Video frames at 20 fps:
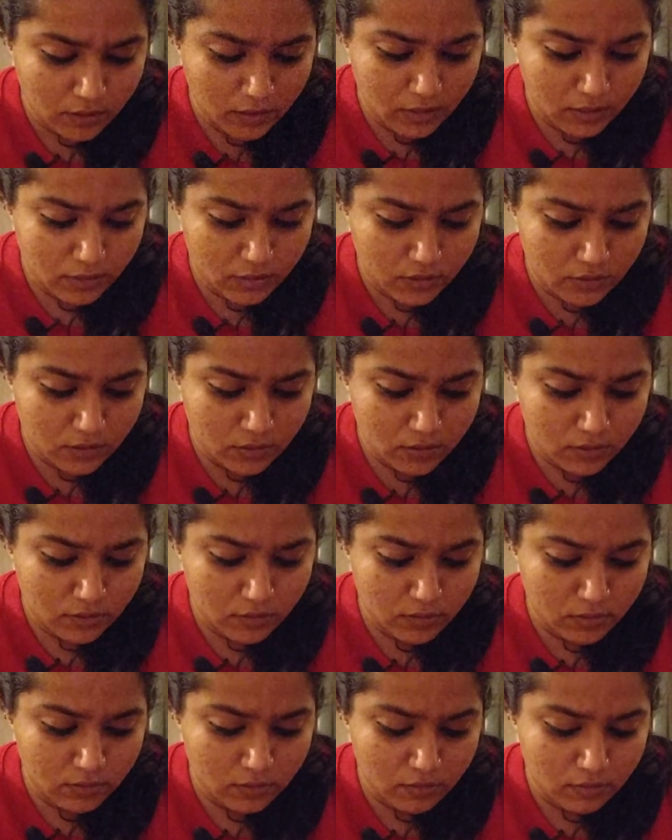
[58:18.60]

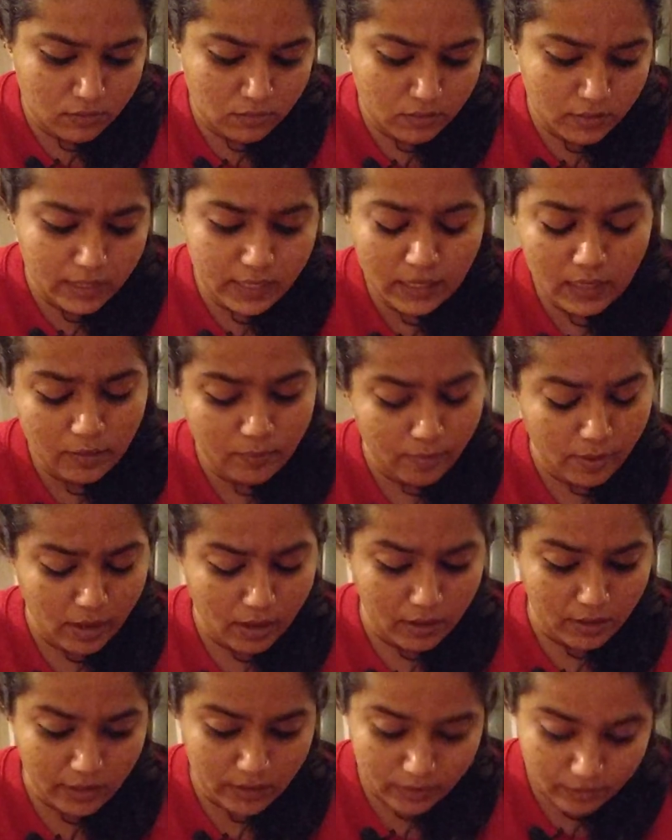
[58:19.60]
is thinking
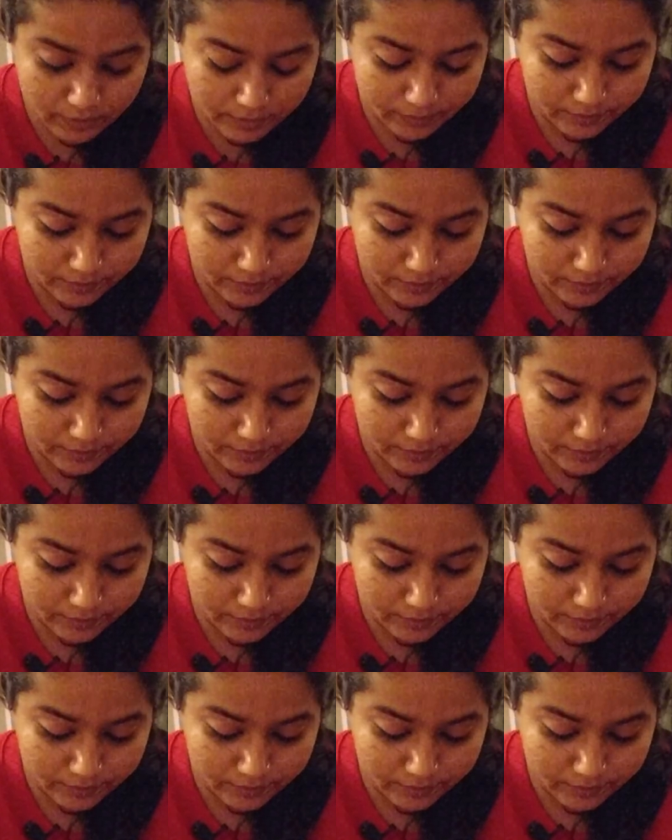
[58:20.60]
about it,